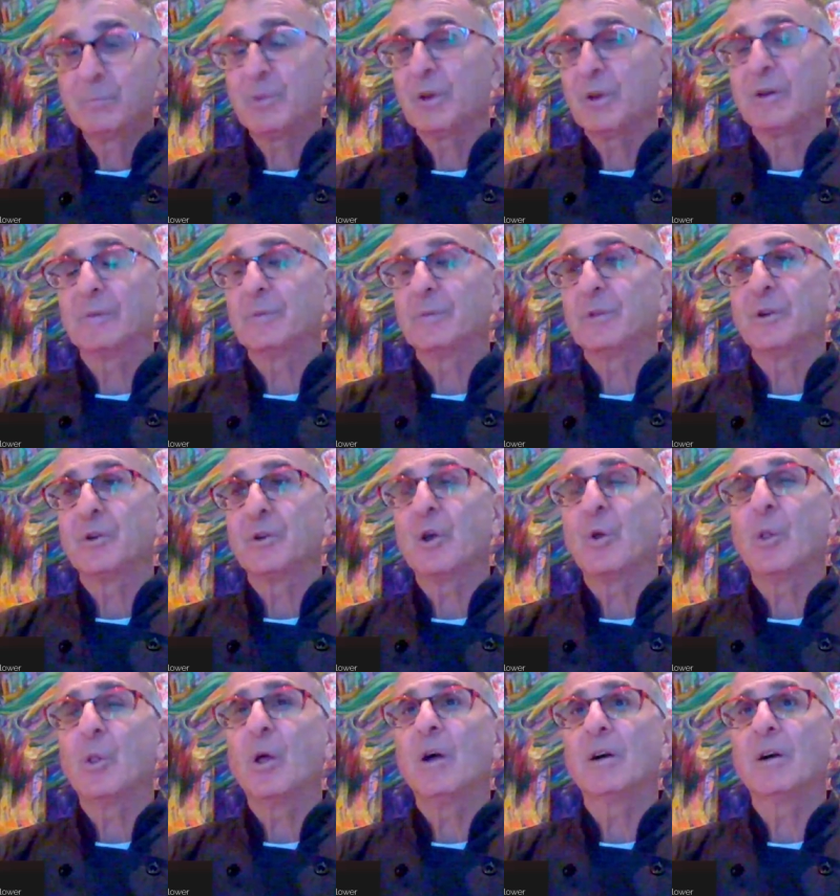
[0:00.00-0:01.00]
they're, they're
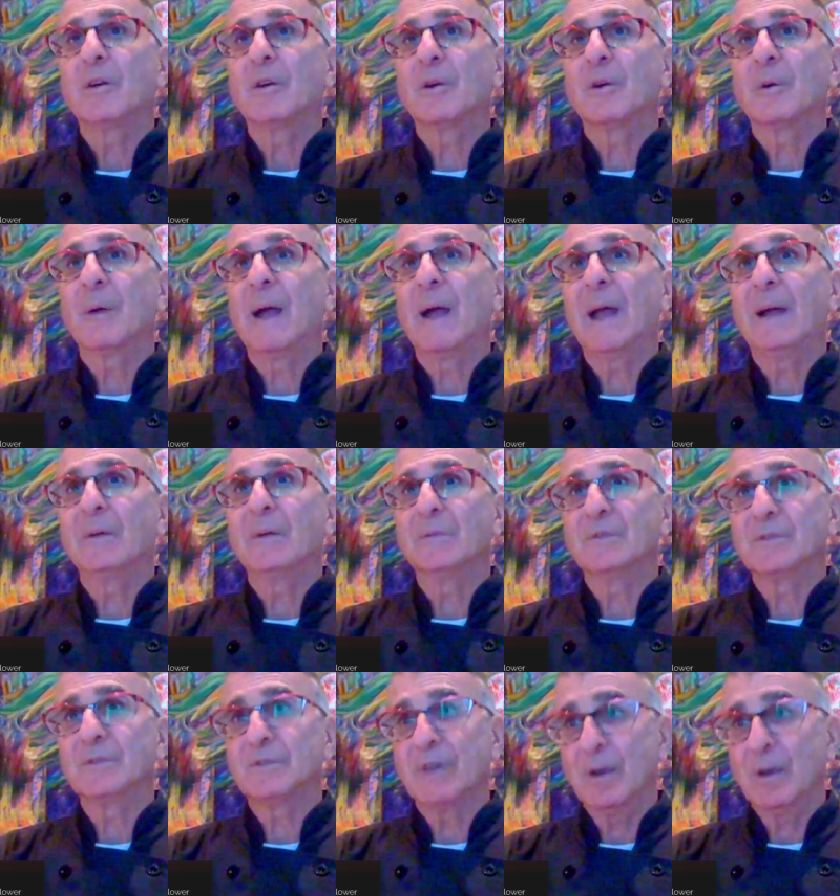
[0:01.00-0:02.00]
no longer
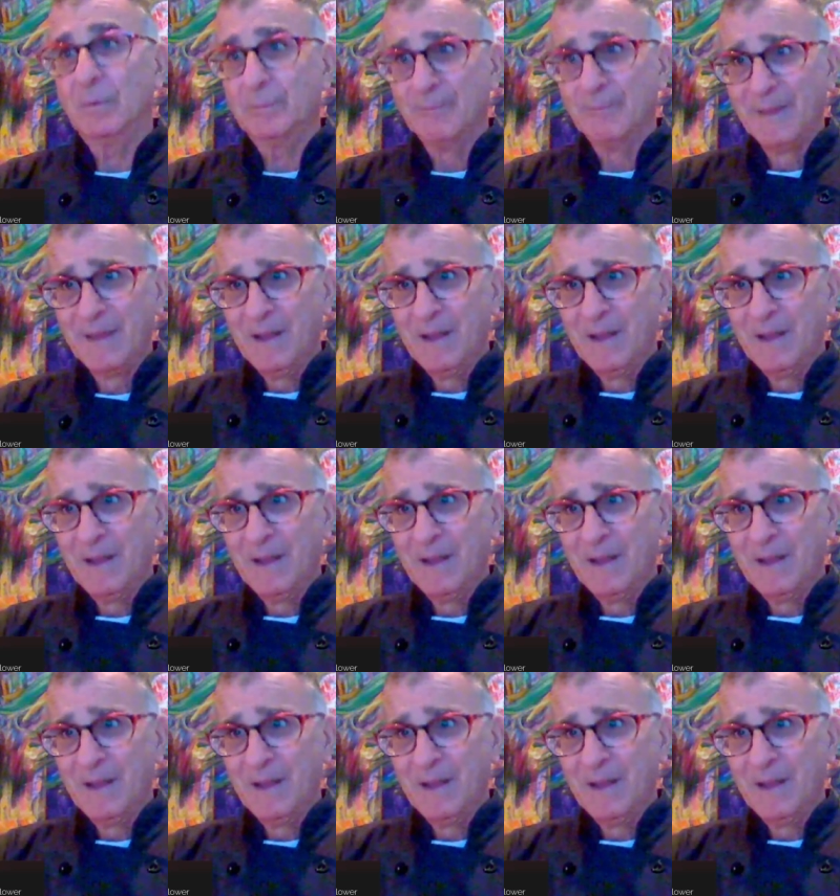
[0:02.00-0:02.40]
around. So